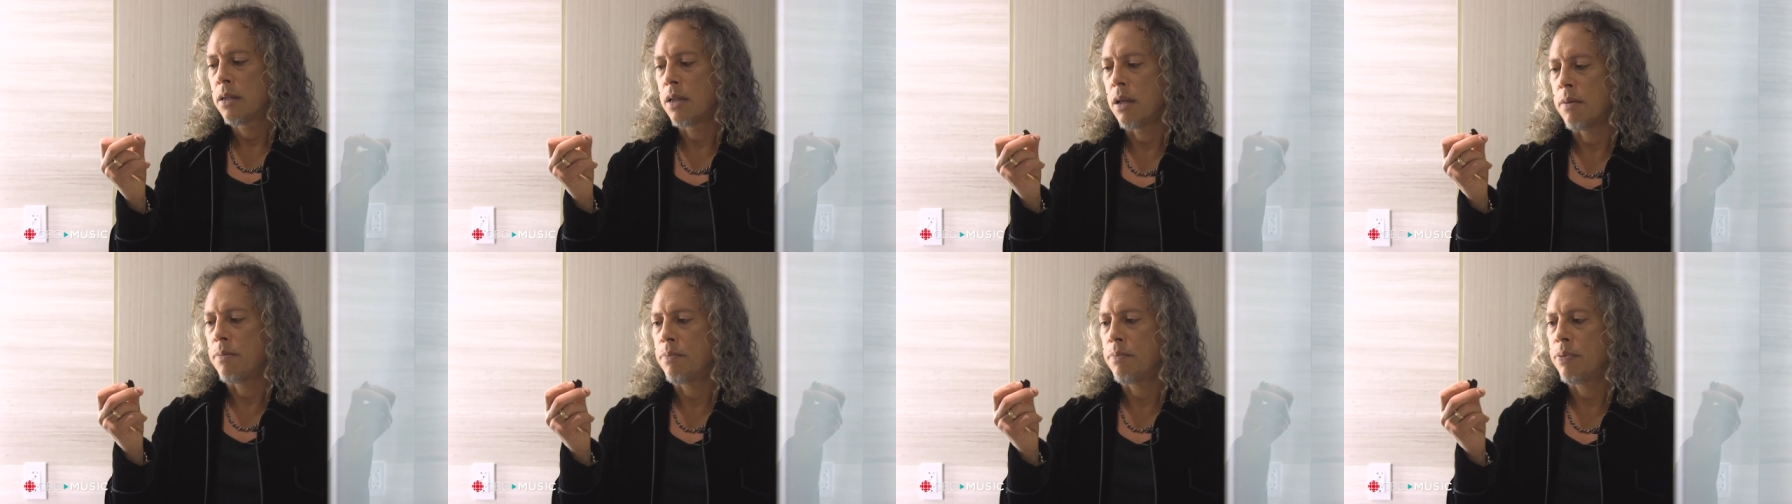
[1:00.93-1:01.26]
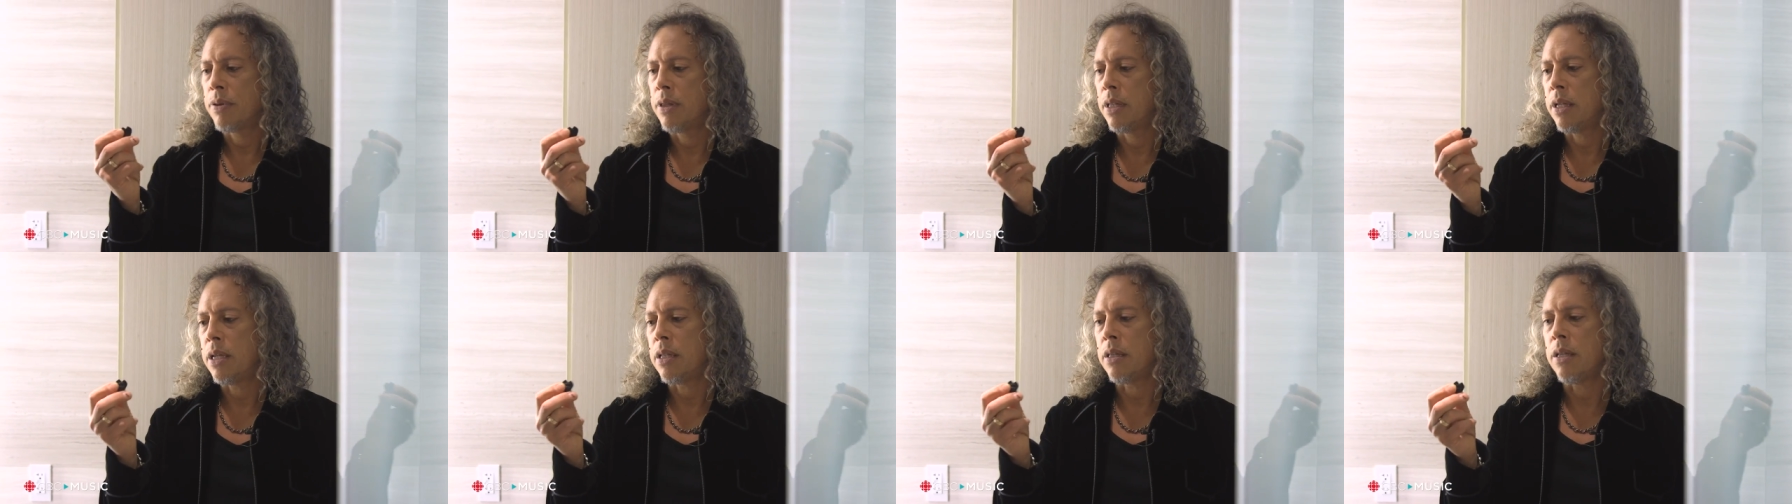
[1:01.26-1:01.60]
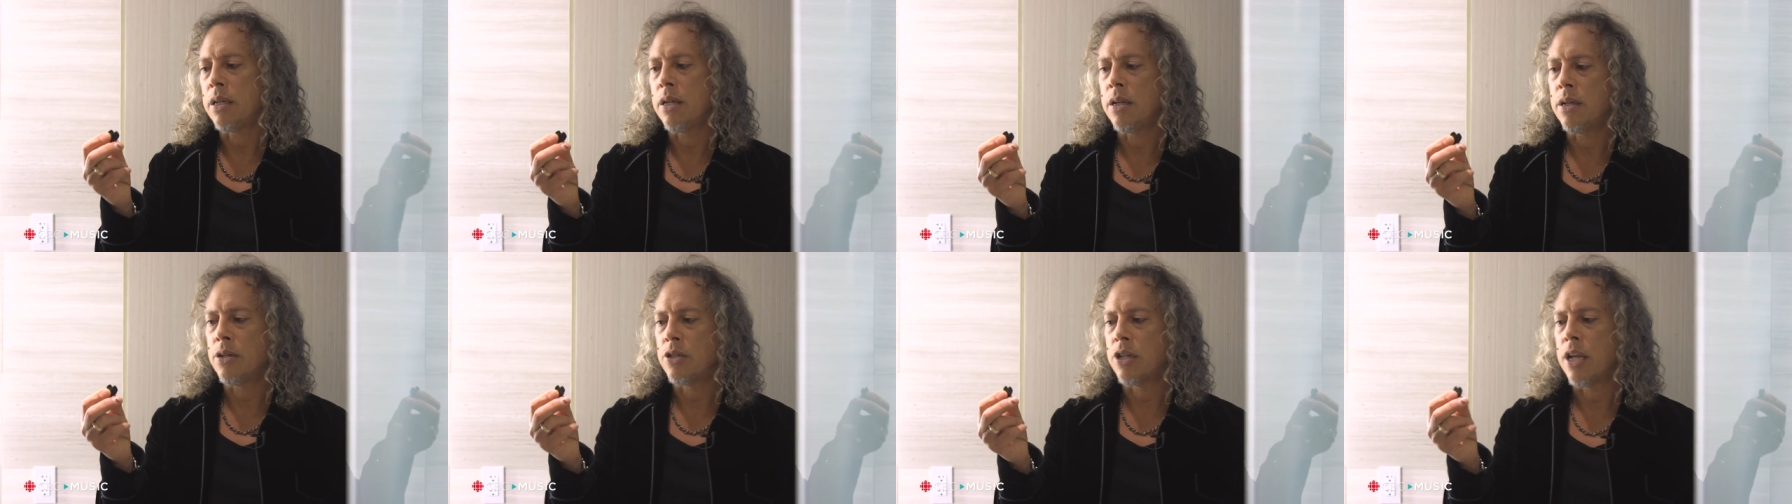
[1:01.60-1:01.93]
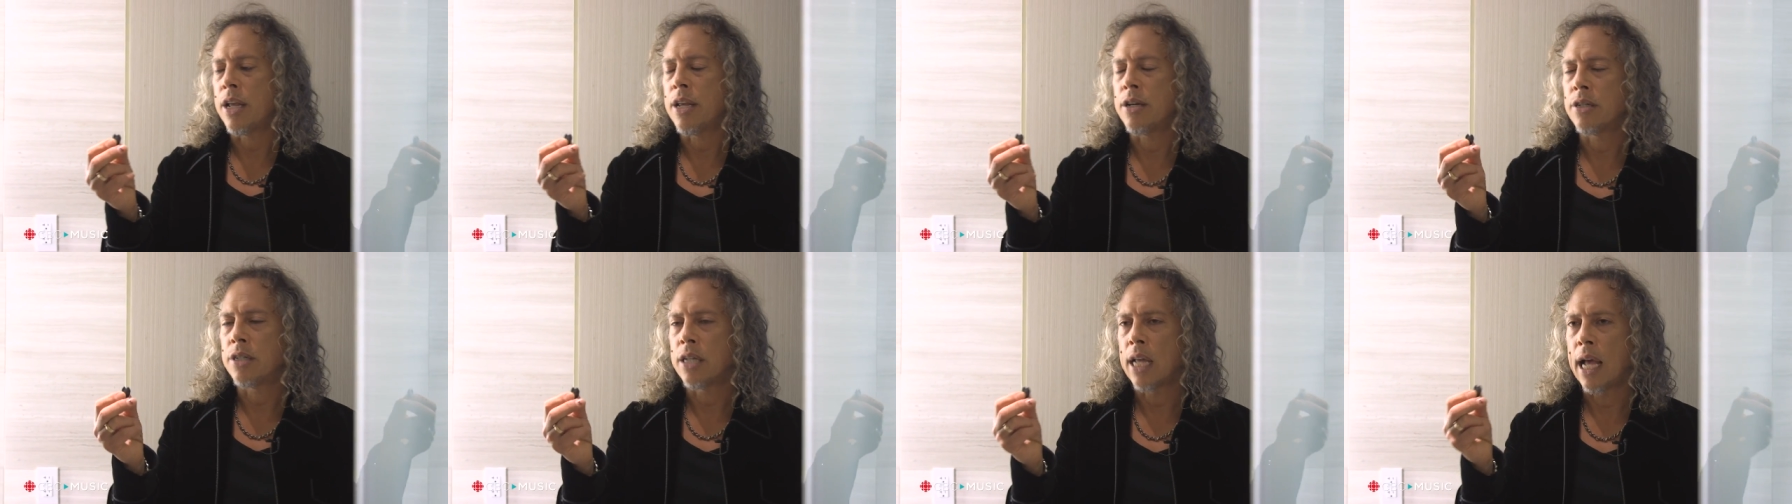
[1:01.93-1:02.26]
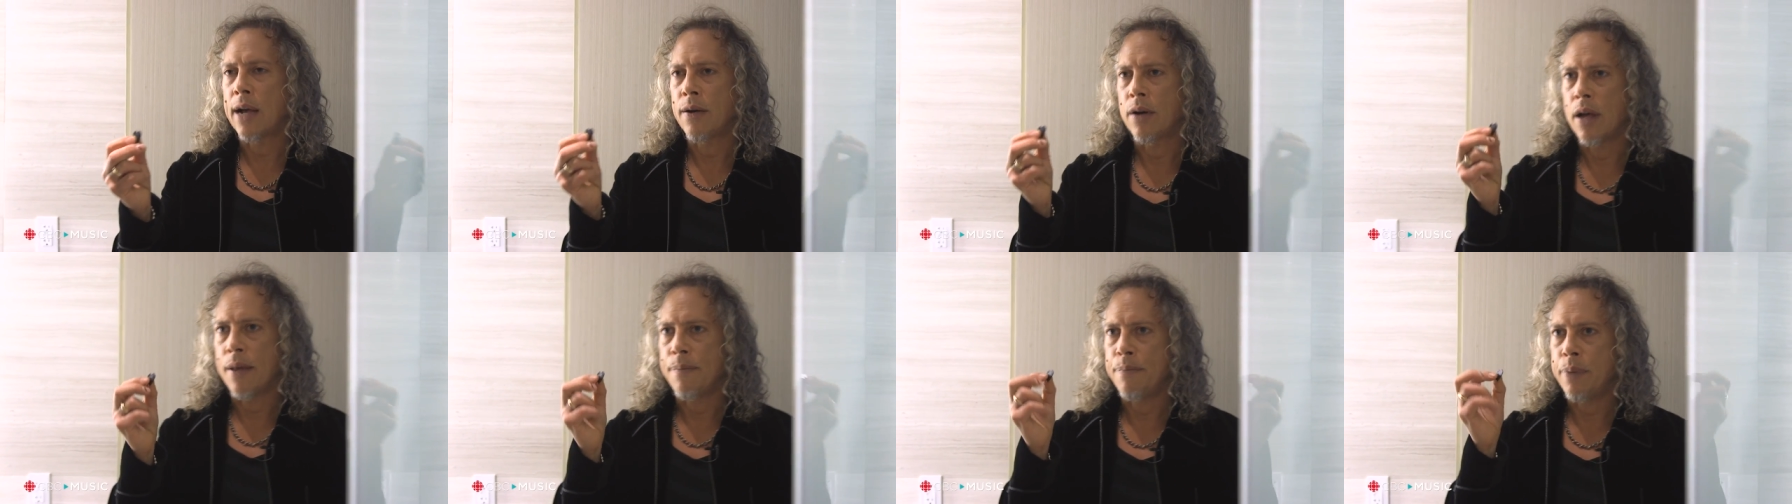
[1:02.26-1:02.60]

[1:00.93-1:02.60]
completely changed how I